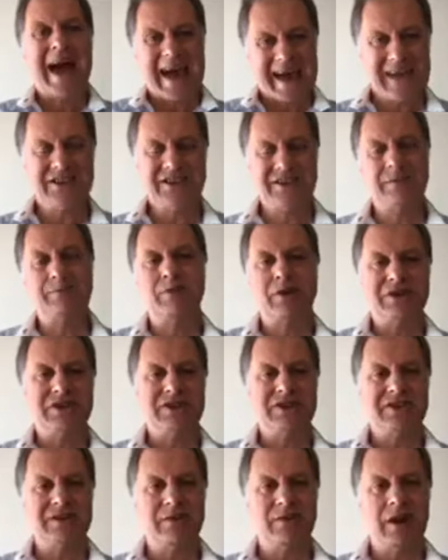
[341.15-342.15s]
as the
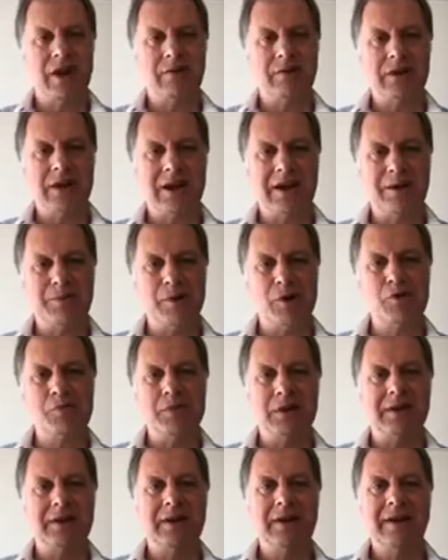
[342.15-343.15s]
presence of love in any
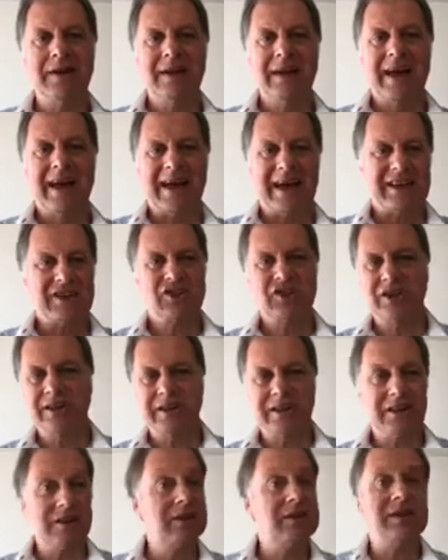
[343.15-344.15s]
moment,
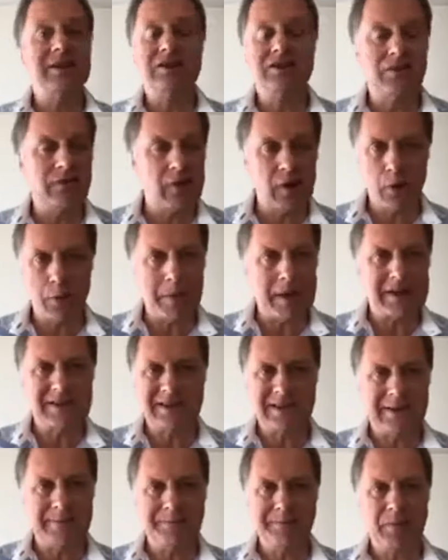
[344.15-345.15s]
actually things flow
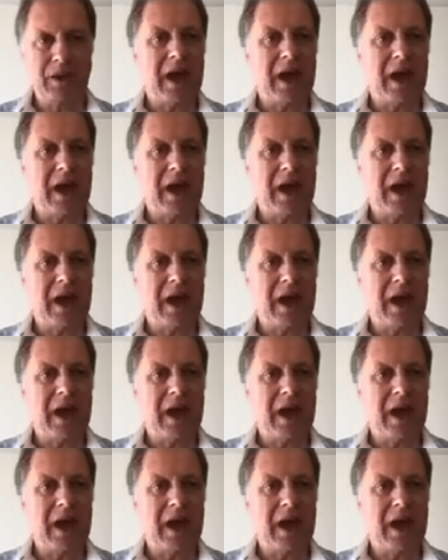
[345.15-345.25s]
better.